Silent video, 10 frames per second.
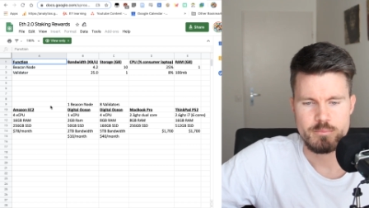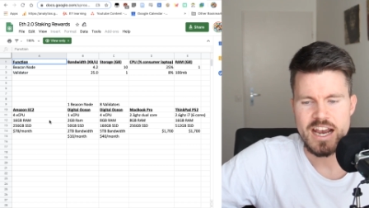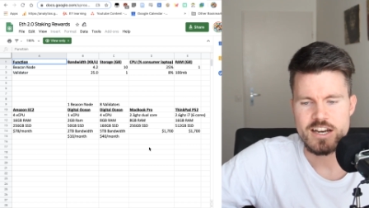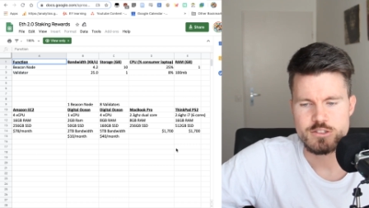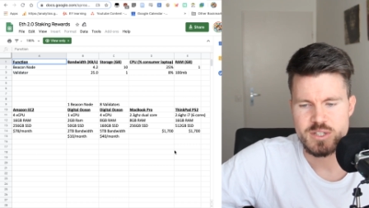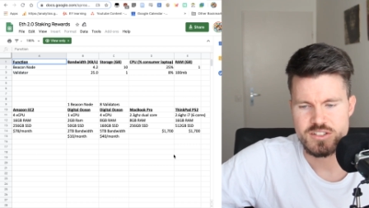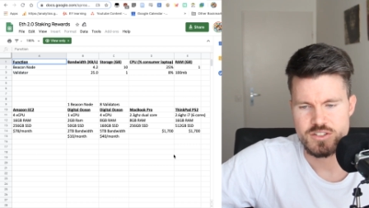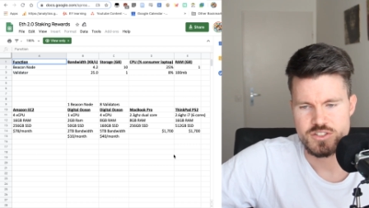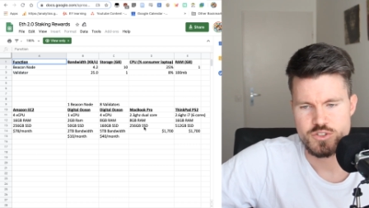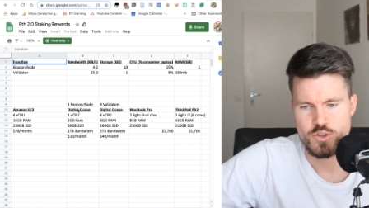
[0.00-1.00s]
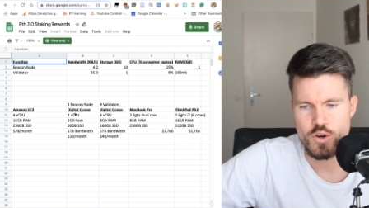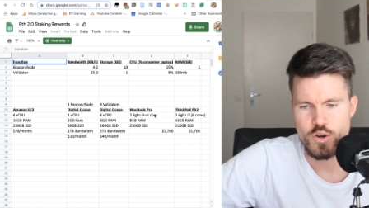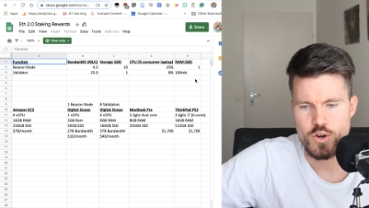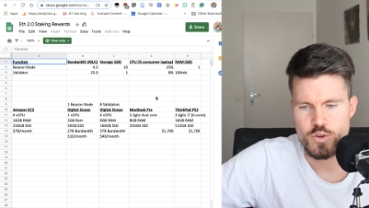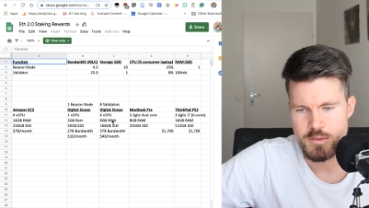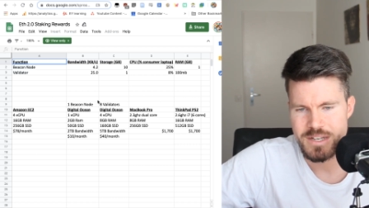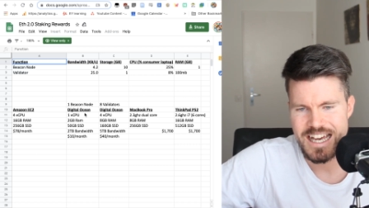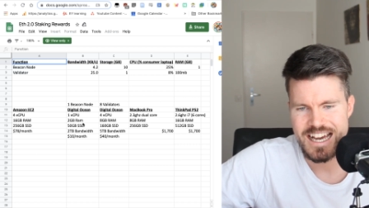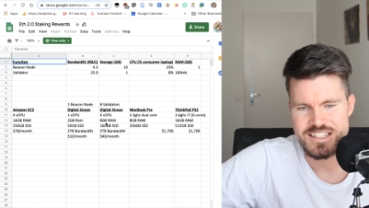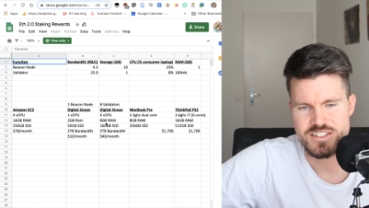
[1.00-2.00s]
parameters so all this can be
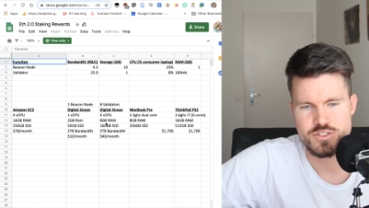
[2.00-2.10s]
added